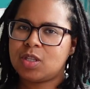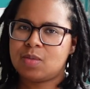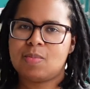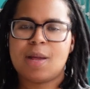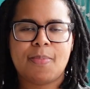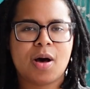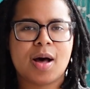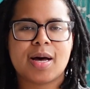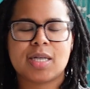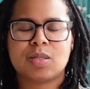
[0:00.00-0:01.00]

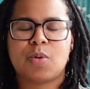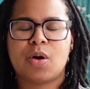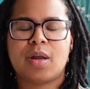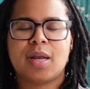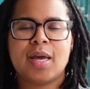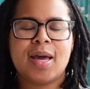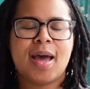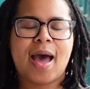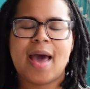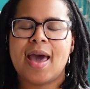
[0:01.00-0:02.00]
menopause, but
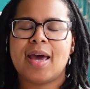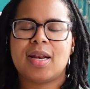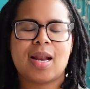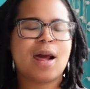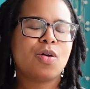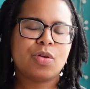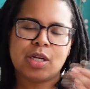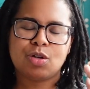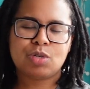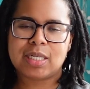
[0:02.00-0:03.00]
I had not only
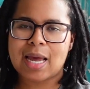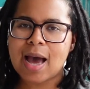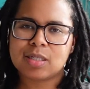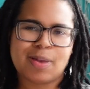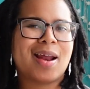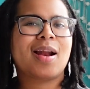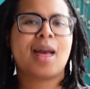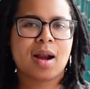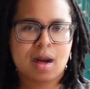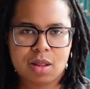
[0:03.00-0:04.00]
UTIs, but I had a
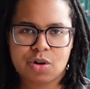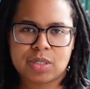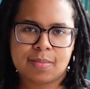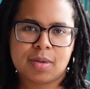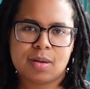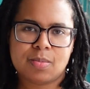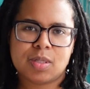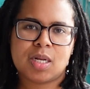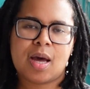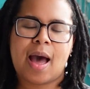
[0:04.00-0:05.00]
lot of other symptoms.